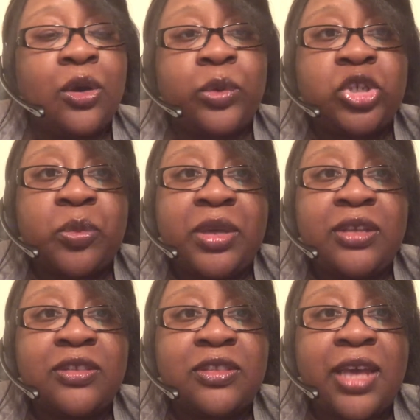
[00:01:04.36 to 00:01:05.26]
which
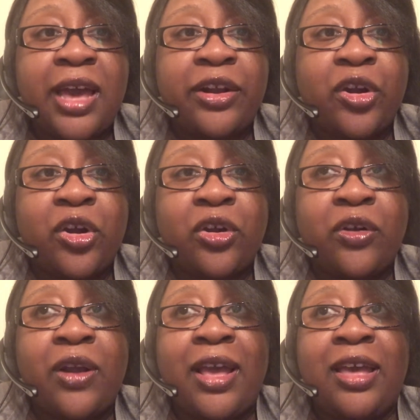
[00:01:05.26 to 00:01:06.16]
means that
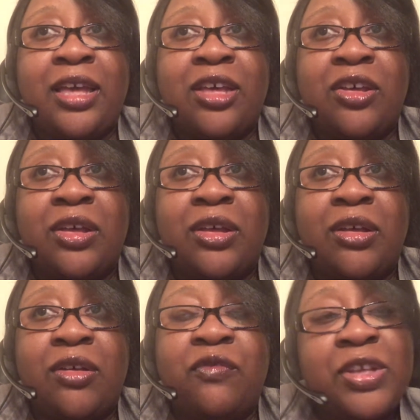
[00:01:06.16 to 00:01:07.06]
her
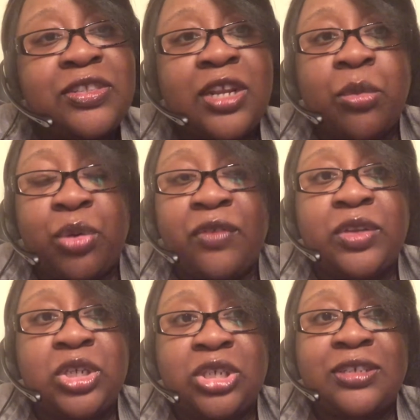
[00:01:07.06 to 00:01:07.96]
visiting
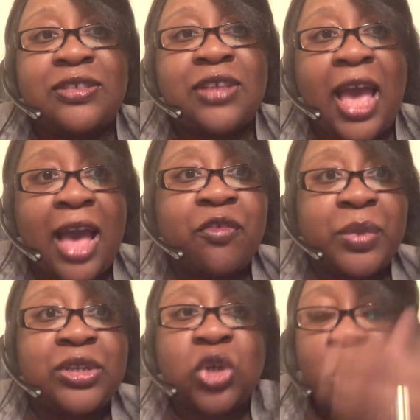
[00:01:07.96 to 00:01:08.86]
privileges have
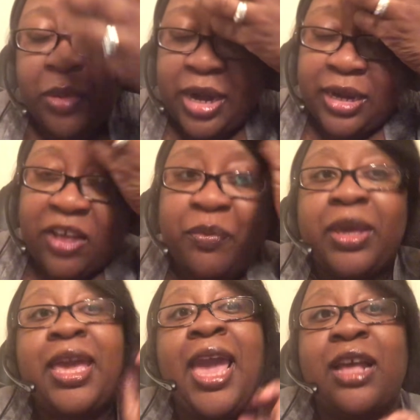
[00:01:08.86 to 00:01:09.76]
been terminated, have
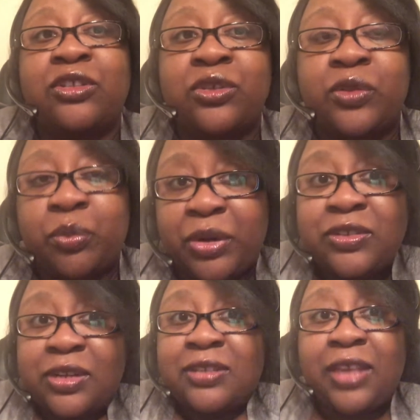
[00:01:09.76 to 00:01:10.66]
been canceled. The
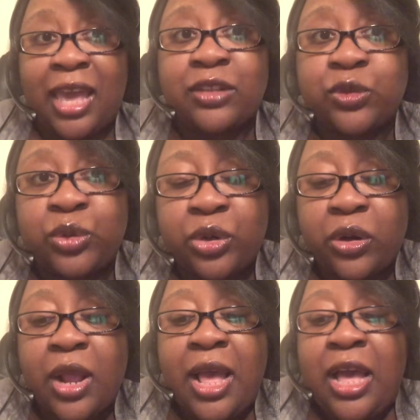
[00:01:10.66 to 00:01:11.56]
prison has canceled her.